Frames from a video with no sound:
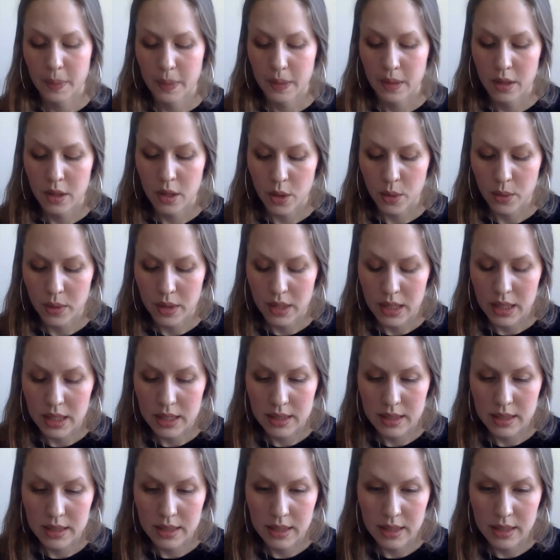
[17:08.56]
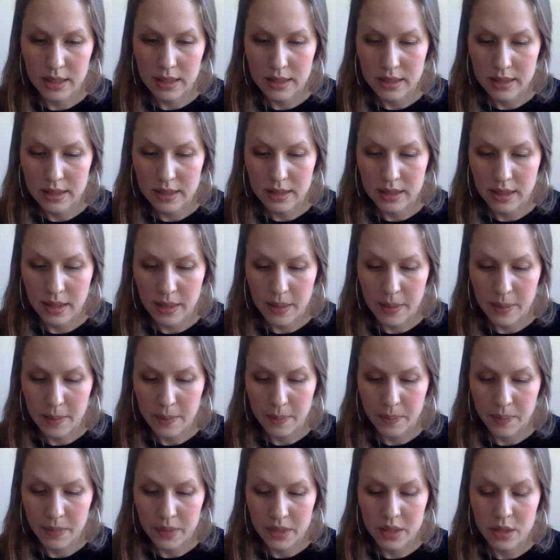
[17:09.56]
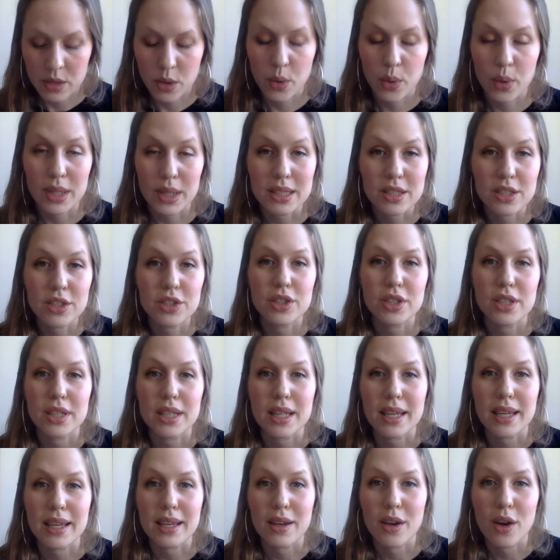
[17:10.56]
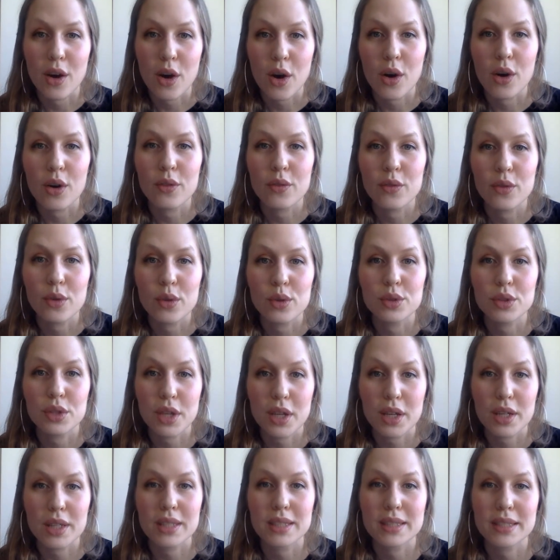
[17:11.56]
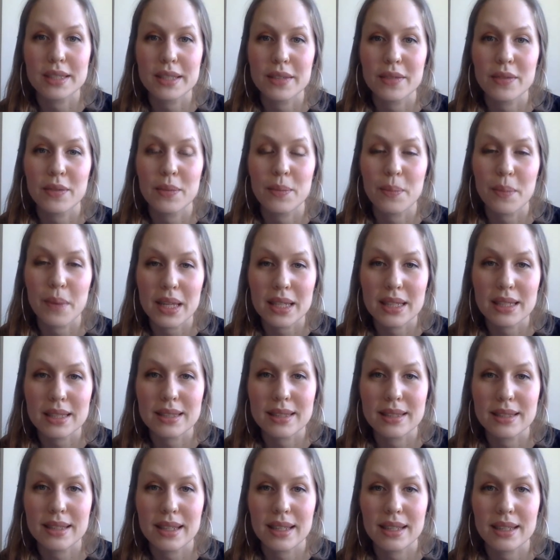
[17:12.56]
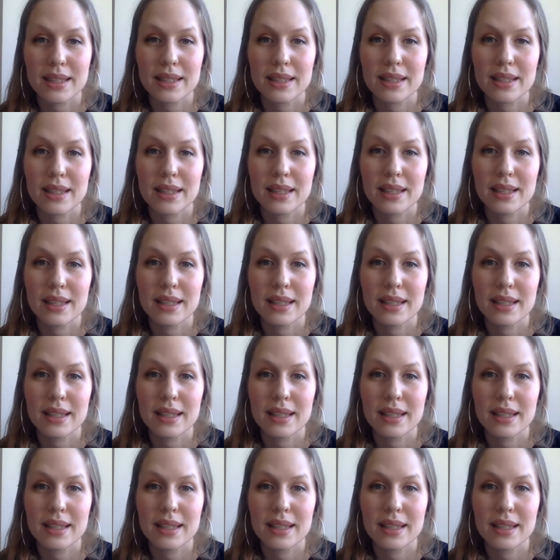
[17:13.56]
you know, this questioning of alternative medicine,